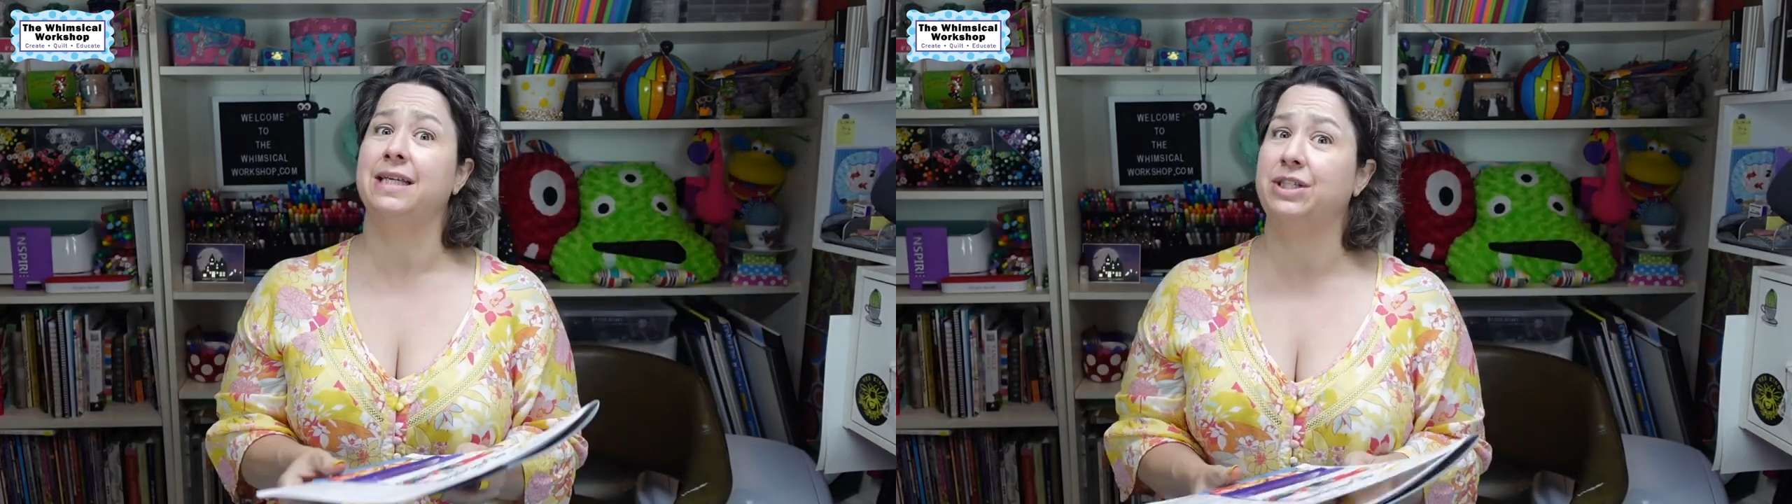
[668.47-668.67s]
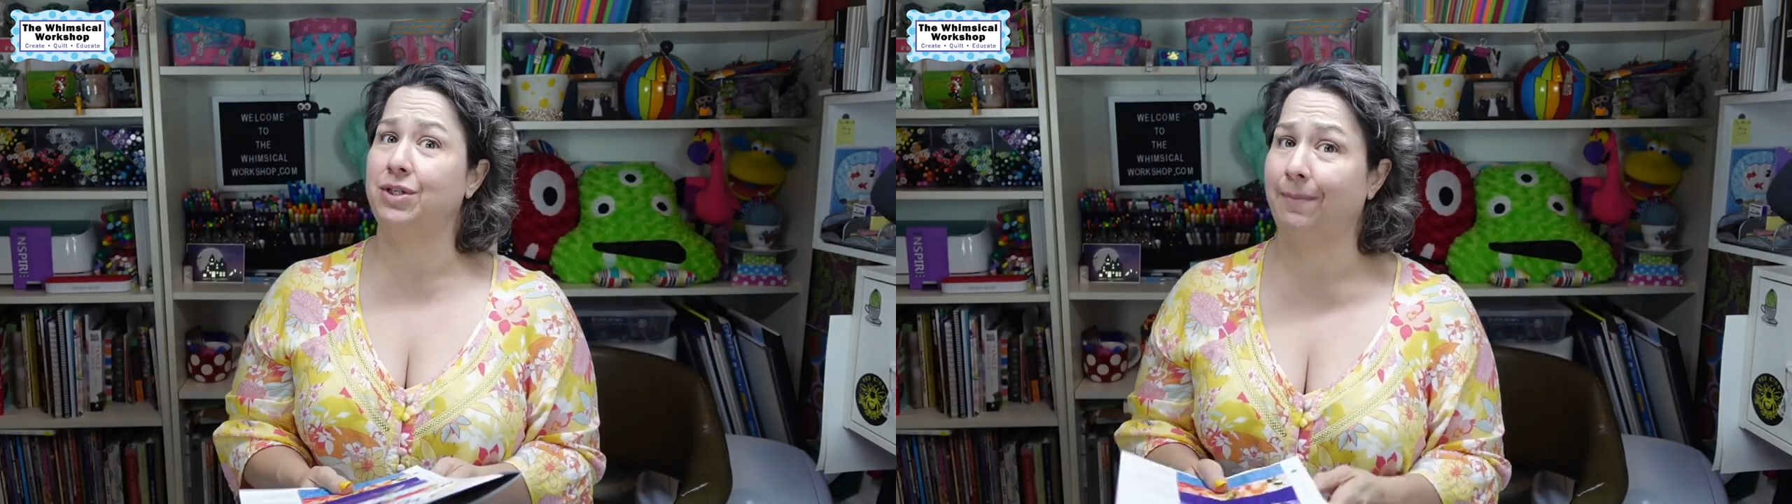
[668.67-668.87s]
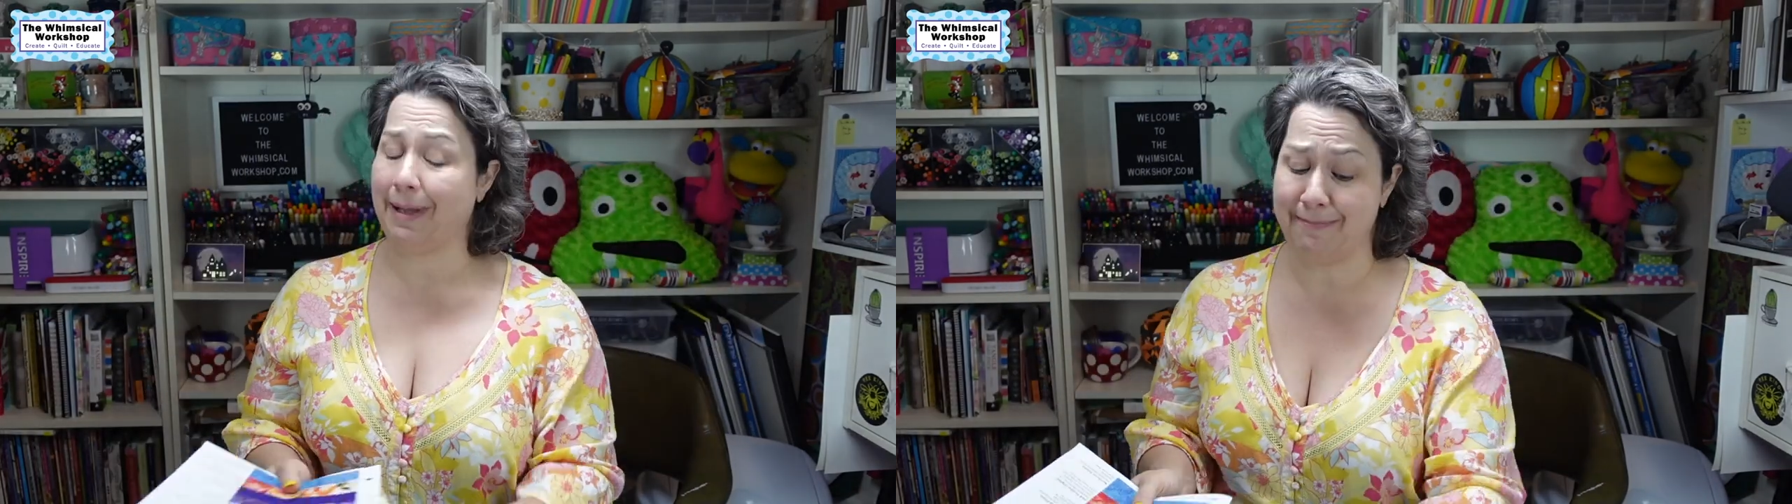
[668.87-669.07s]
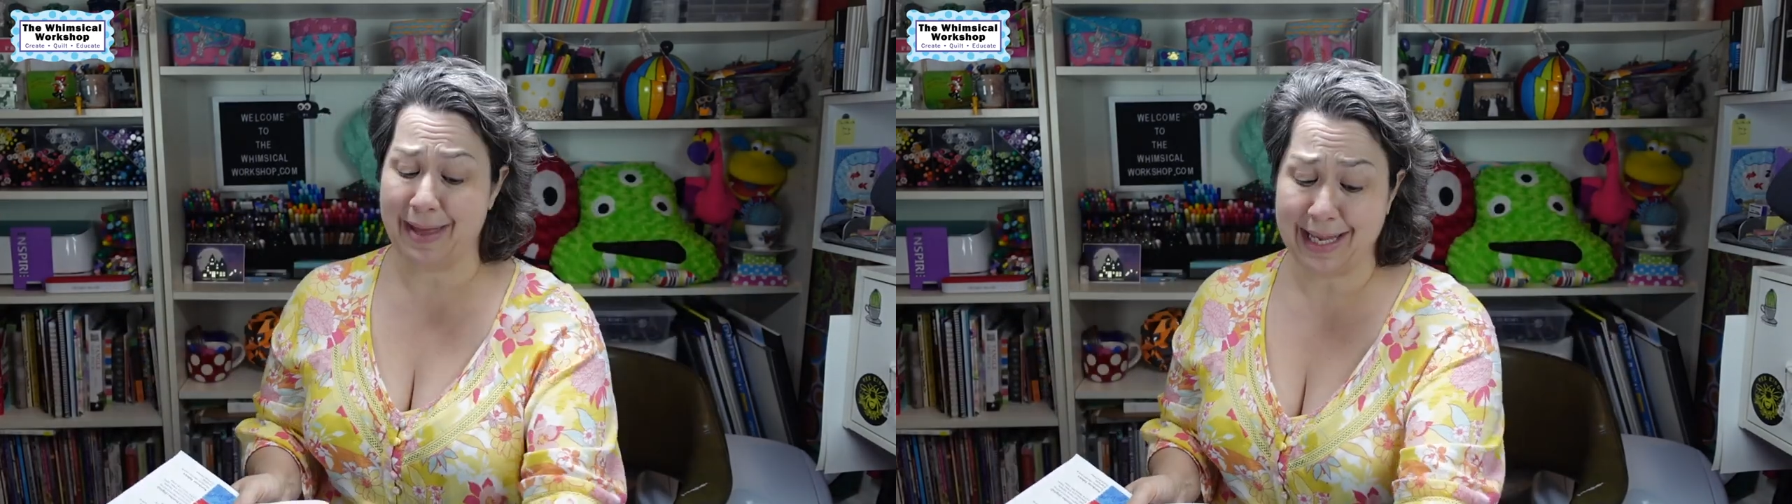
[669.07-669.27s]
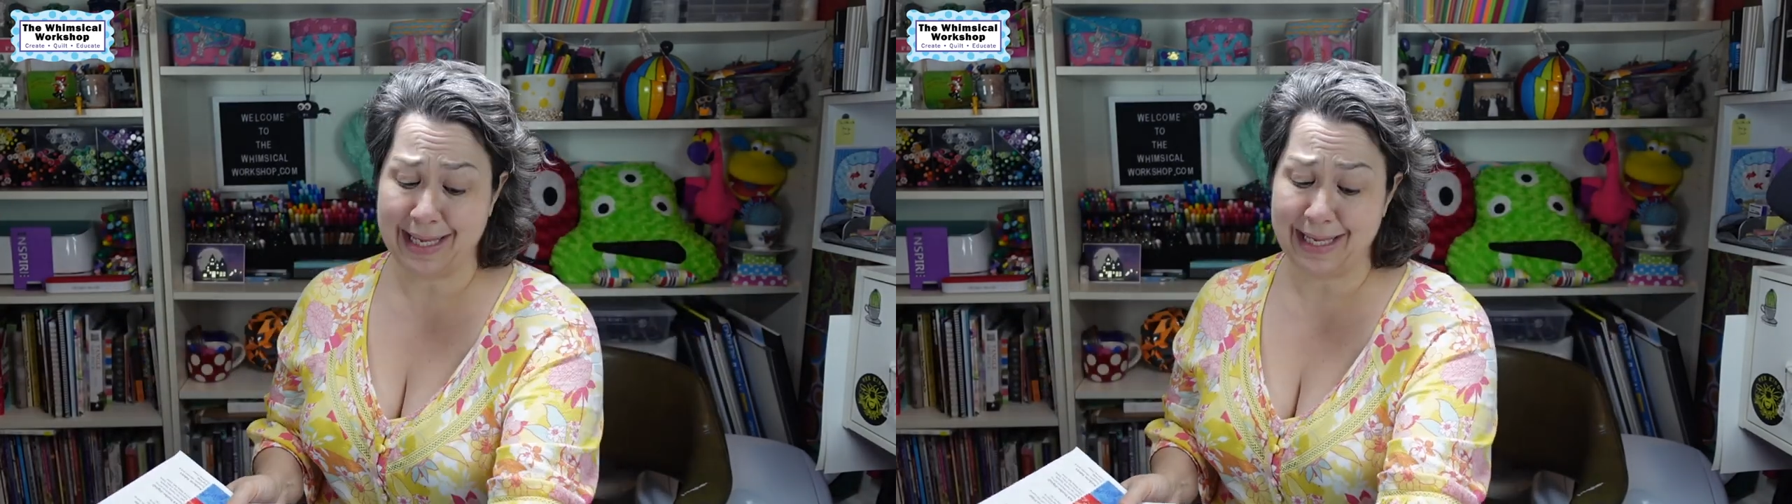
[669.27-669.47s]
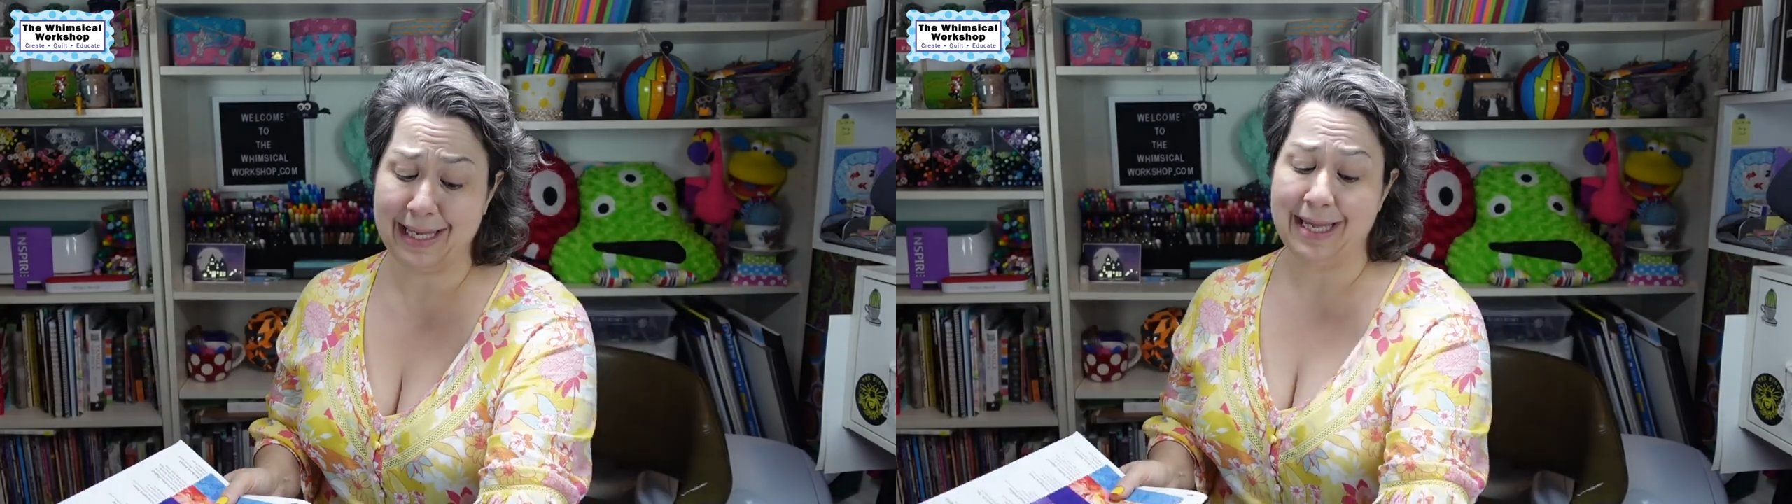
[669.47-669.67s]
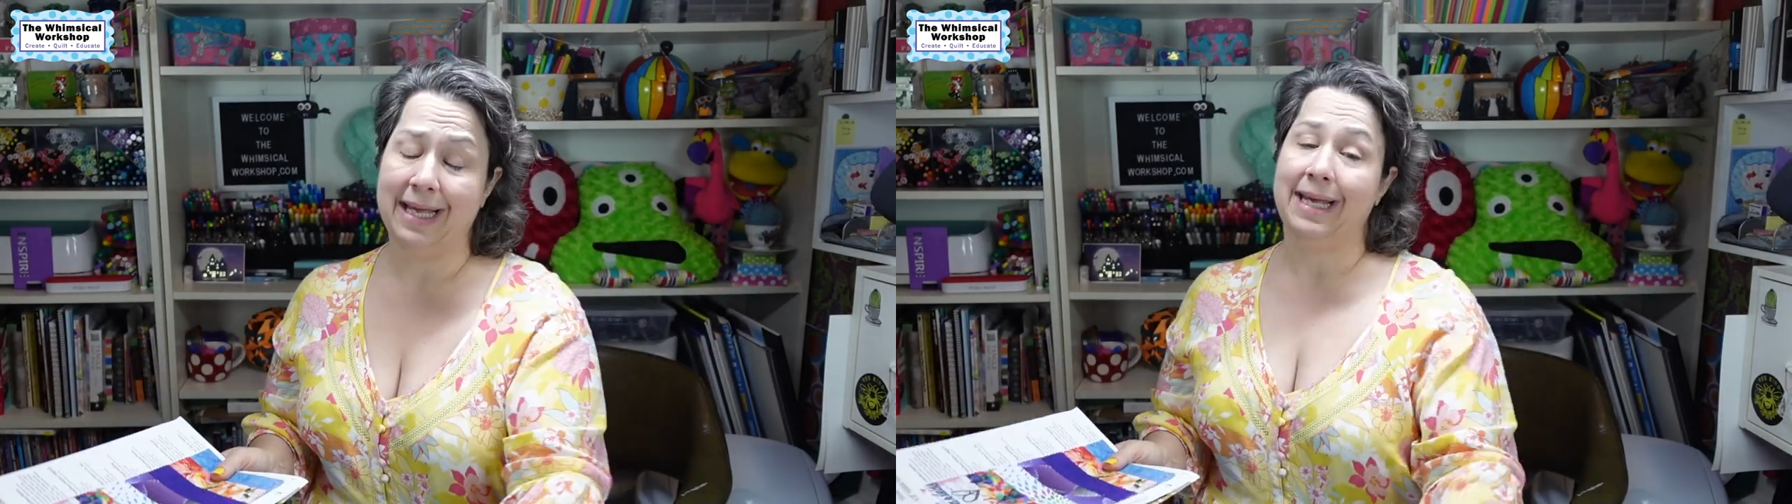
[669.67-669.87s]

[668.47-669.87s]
get you to buy backing.